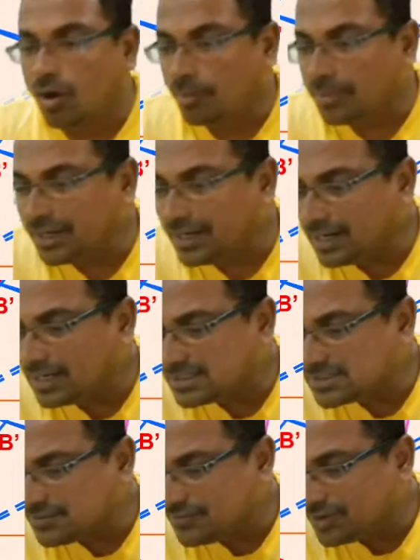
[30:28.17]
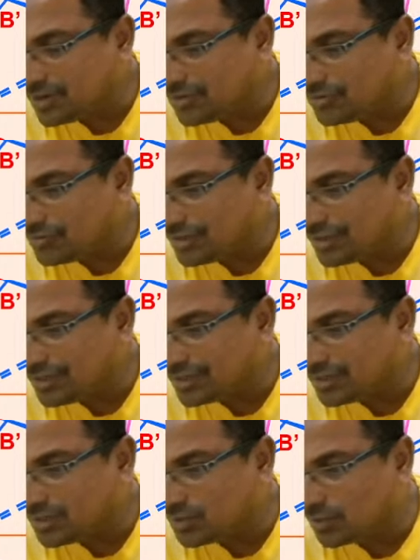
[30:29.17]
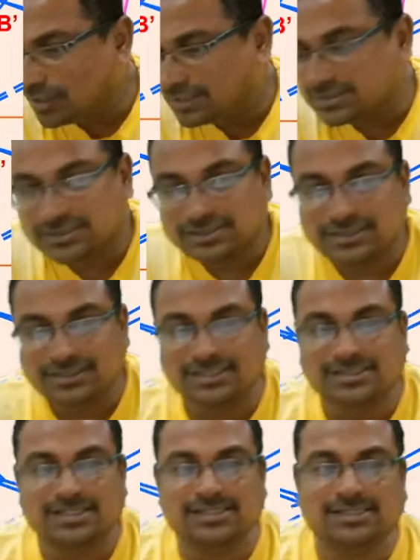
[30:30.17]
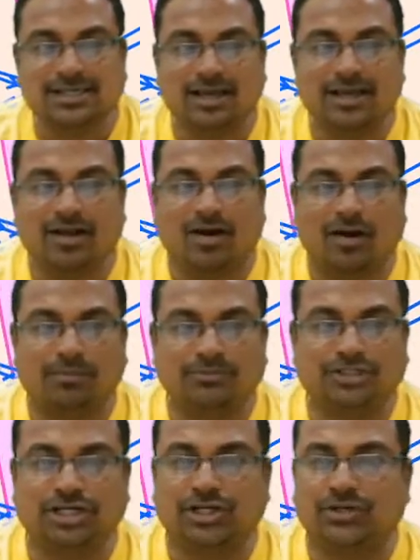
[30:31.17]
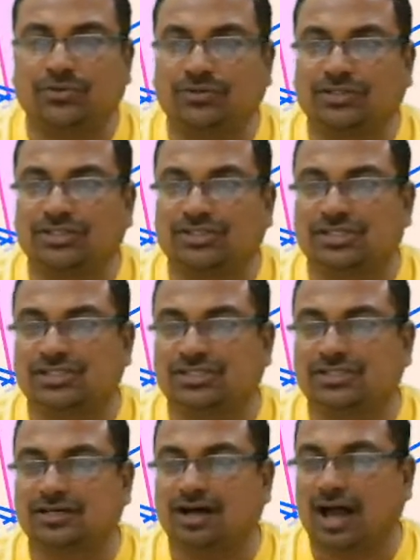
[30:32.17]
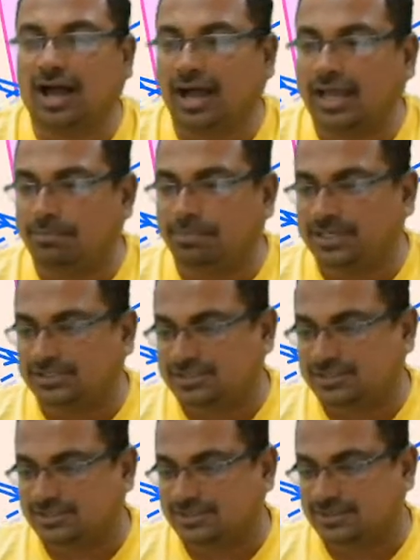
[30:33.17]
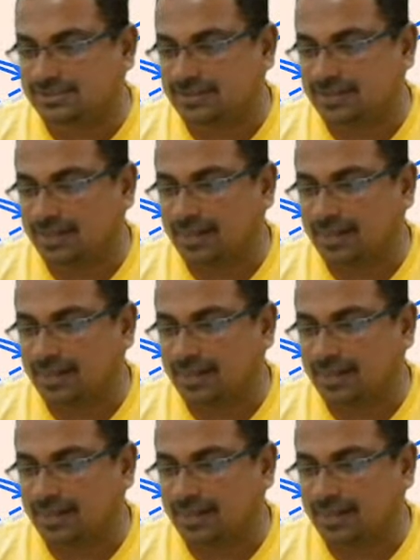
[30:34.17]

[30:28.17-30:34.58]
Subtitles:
how many lens we are using here? Two lens. This is an objective. This is the eyepiece.